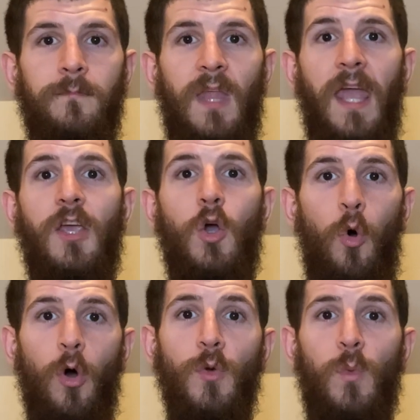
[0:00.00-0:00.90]
A
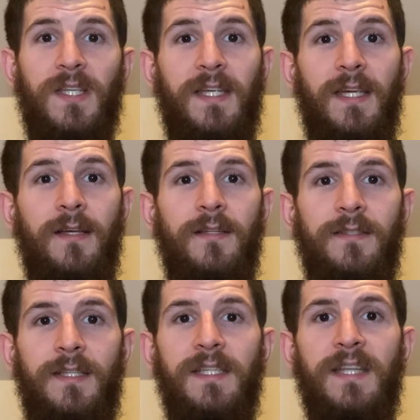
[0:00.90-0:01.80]
corn whiskey
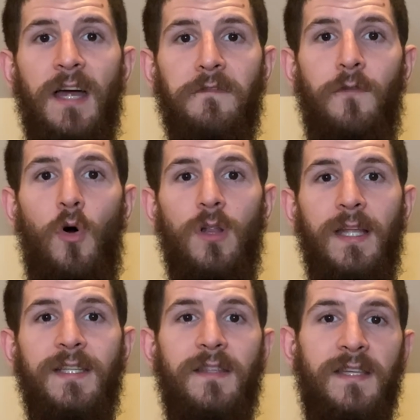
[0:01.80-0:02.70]
does not fall
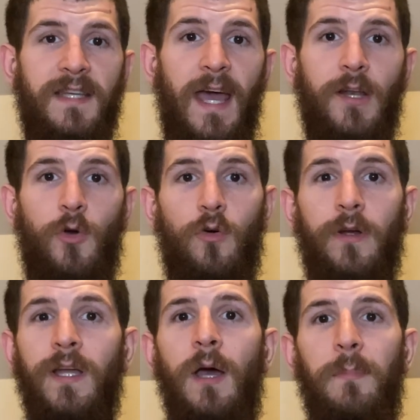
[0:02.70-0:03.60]
into this
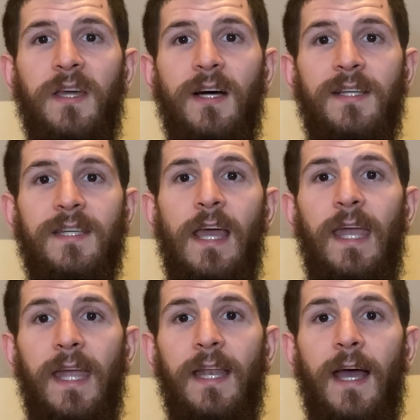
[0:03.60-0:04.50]
category because
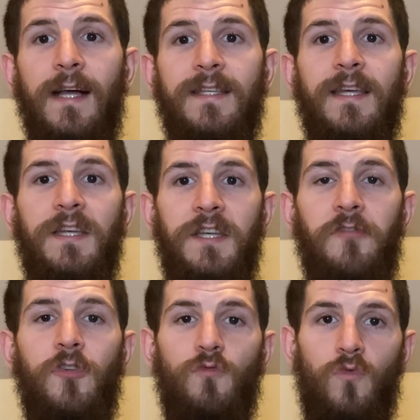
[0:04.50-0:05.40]
it has
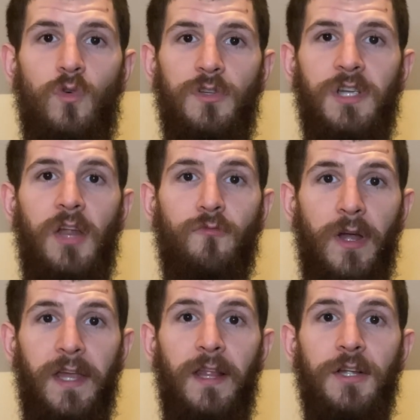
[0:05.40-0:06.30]
different rules and
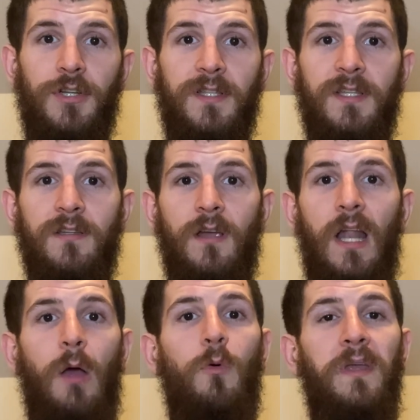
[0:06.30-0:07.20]
regulations, and
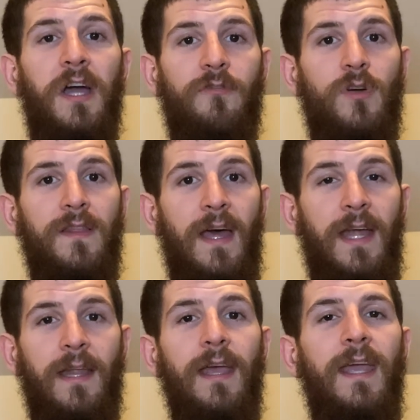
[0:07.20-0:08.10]
I will be covering that
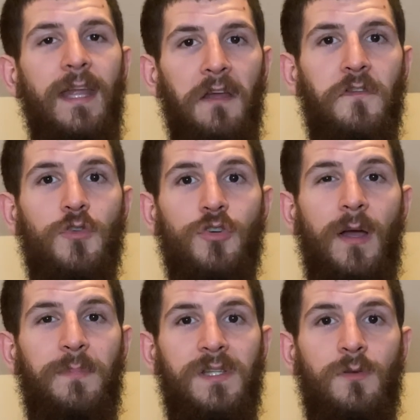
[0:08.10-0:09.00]
in a future
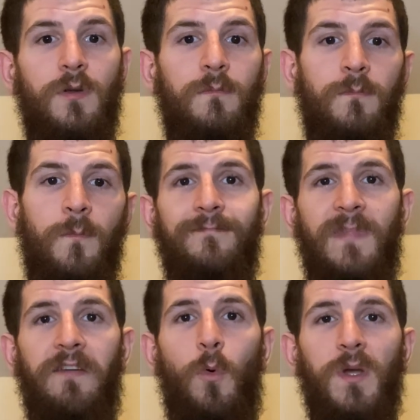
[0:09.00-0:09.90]
episode.
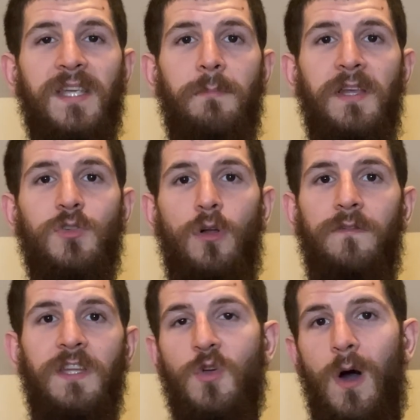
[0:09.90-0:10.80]
If a whiskey meets all of
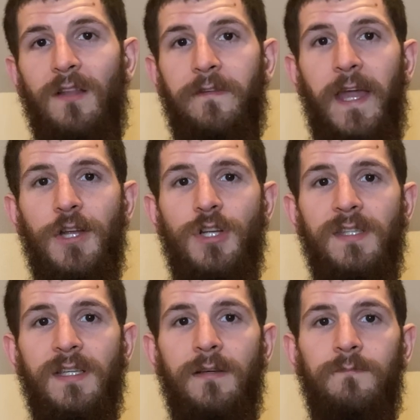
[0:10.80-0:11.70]
these
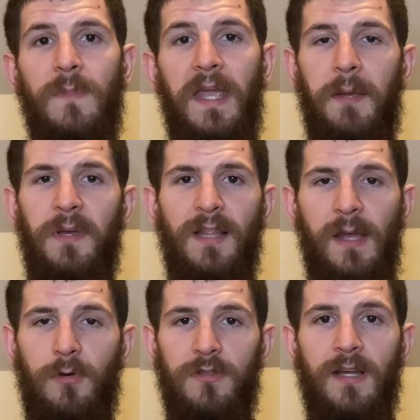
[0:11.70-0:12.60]
qualifications, it can be
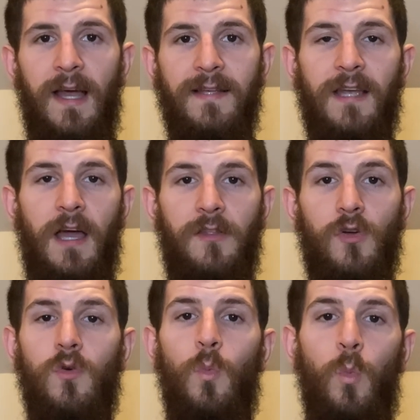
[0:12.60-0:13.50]
labeled as
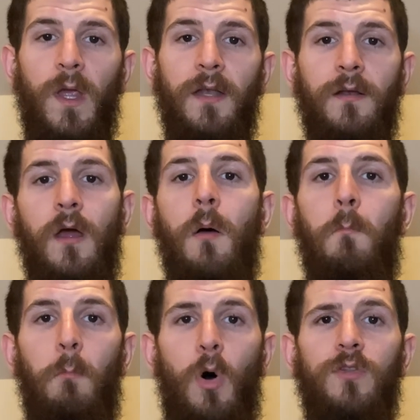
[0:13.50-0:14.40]
either wheat,
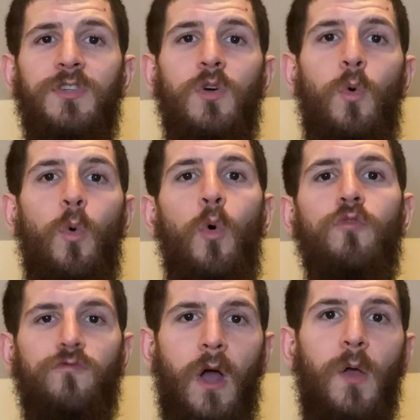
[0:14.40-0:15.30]
malt, or
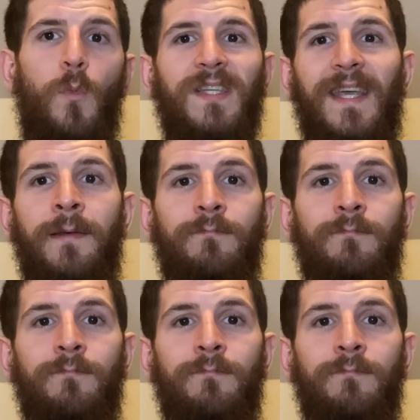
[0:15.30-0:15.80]
rye whiskey.